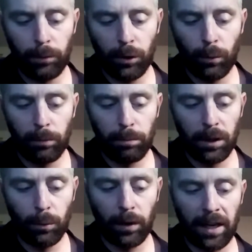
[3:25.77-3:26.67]
you
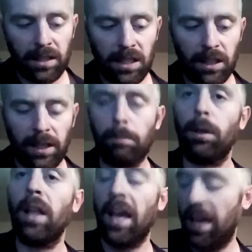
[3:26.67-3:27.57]
would ideally
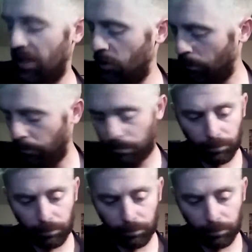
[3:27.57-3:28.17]
play it